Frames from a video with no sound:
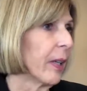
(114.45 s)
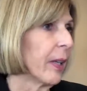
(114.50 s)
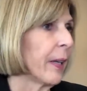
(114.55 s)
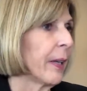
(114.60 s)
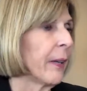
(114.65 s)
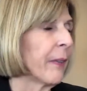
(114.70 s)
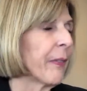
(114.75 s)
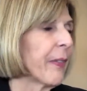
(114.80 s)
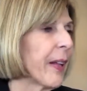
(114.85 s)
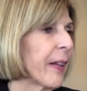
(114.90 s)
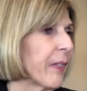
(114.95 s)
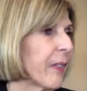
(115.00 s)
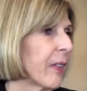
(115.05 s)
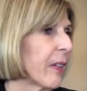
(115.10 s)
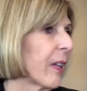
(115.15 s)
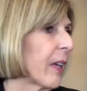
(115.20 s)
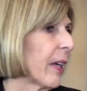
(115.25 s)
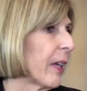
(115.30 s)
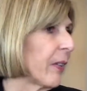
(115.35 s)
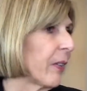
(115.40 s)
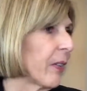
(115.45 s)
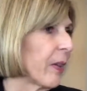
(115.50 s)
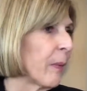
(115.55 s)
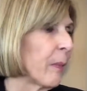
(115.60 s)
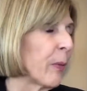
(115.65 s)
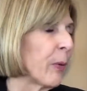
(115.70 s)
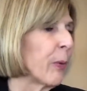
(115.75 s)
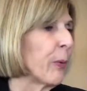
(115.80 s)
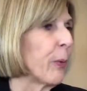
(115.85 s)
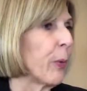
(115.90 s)
And if that's the case, they
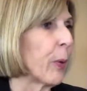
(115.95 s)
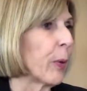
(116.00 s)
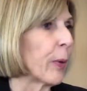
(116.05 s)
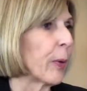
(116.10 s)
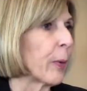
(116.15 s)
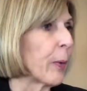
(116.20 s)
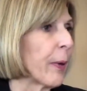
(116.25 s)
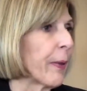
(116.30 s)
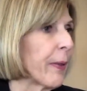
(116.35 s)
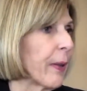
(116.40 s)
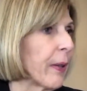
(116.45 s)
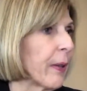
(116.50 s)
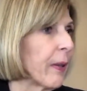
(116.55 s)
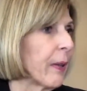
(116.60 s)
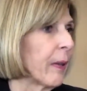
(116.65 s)
moved forward with it